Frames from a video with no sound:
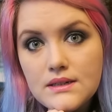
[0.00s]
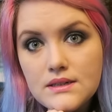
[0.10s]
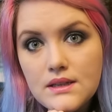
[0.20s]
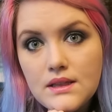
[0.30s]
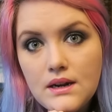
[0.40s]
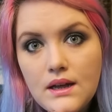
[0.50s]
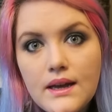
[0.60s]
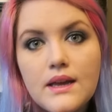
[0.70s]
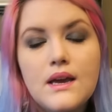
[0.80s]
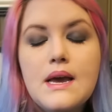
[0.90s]
and the
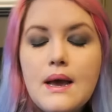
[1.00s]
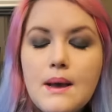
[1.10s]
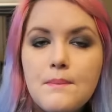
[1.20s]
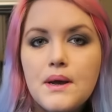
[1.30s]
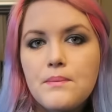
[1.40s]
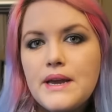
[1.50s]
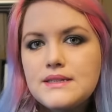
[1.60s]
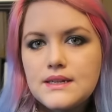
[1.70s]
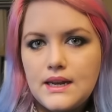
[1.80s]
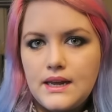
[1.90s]
like. But
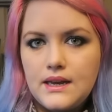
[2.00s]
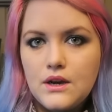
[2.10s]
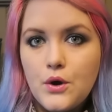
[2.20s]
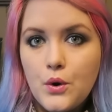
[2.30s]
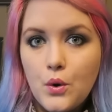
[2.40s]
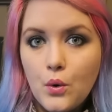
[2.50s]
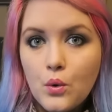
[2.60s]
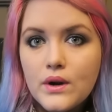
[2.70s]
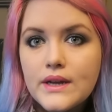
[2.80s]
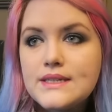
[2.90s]
basically,
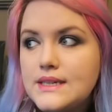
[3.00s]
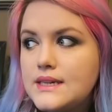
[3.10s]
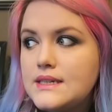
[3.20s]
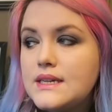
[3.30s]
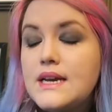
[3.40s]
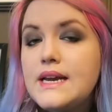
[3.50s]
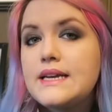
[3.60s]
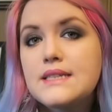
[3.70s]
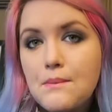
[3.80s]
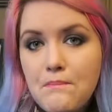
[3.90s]
all I did
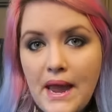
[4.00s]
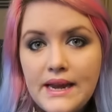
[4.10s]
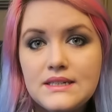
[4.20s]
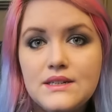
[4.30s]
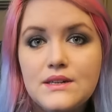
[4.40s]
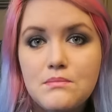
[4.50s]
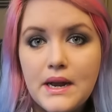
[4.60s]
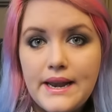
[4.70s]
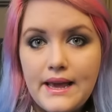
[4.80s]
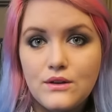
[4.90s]
is I painted
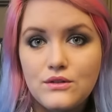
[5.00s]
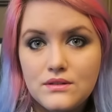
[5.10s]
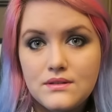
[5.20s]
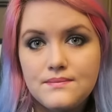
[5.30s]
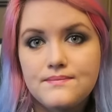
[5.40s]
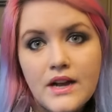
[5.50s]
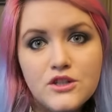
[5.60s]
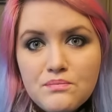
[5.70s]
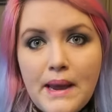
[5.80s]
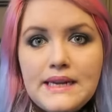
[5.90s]
my nails. I
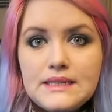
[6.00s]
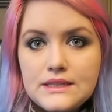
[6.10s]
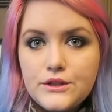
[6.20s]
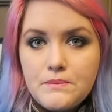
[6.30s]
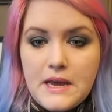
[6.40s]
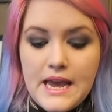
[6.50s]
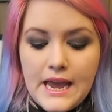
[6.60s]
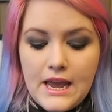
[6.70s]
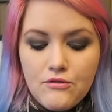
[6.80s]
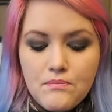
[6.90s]
just painted them.
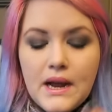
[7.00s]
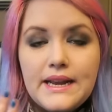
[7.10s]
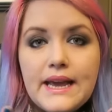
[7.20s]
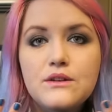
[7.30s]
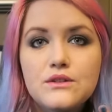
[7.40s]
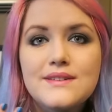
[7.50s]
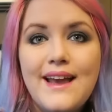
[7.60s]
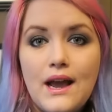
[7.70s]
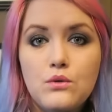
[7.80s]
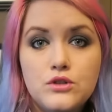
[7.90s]
If my nails
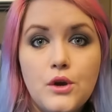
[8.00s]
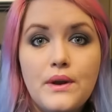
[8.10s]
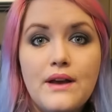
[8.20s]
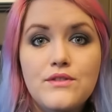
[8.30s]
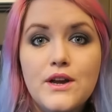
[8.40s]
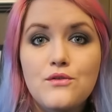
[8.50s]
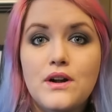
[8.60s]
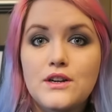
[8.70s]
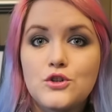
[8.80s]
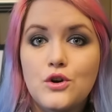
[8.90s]
now don't have nail
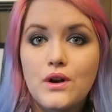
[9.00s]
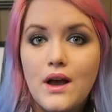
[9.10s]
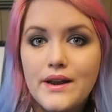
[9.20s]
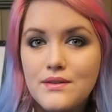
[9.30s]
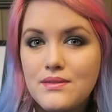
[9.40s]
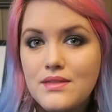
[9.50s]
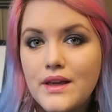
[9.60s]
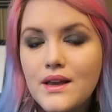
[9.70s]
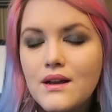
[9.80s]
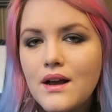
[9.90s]
varnish on, I
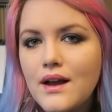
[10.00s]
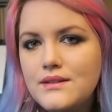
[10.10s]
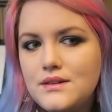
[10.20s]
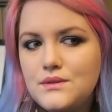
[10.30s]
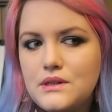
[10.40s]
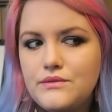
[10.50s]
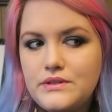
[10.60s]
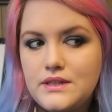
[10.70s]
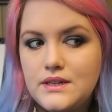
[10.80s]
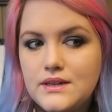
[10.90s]
think, I don't know for
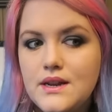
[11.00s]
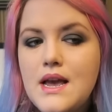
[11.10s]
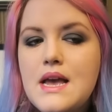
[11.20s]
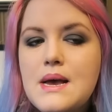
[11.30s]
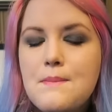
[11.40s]
certain,